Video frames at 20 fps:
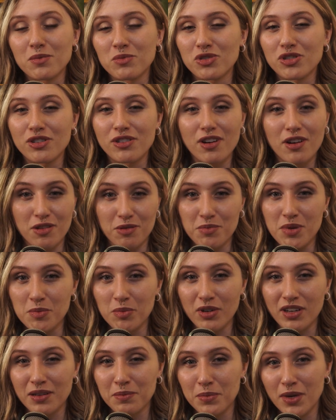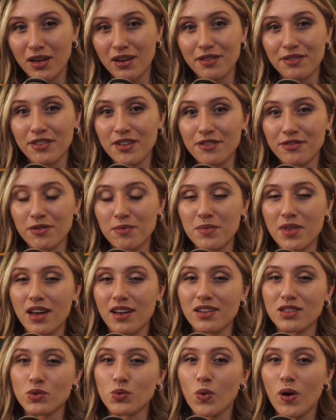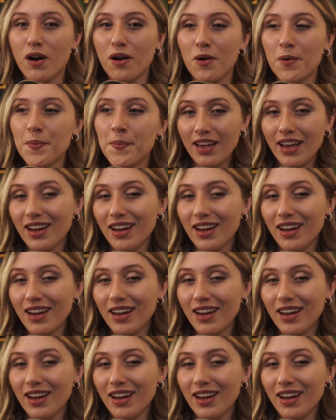I'm sure other people can benefit from that as well.